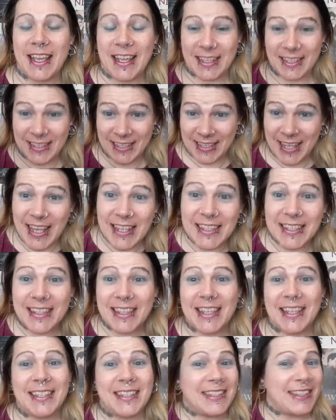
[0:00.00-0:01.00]
It says
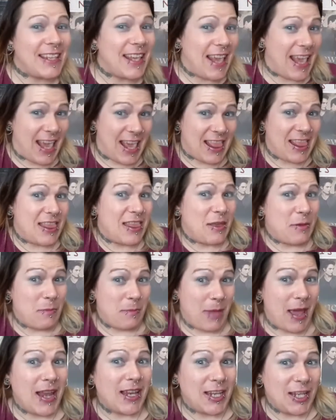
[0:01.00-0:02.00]
this in the
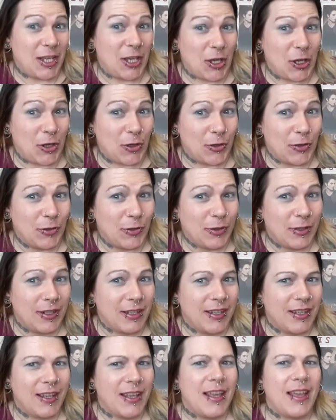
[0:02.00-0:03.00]
menu,
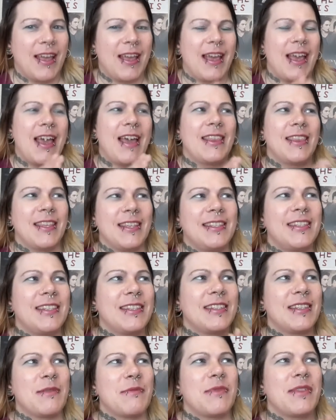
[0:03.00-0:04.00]
and this
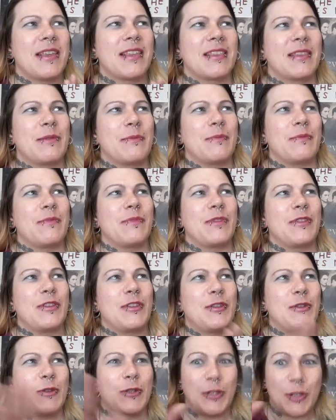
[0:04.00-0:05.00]
is something that
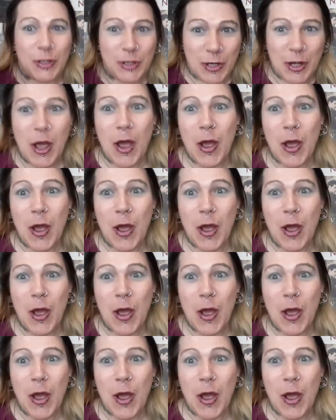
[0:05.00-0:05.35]
you should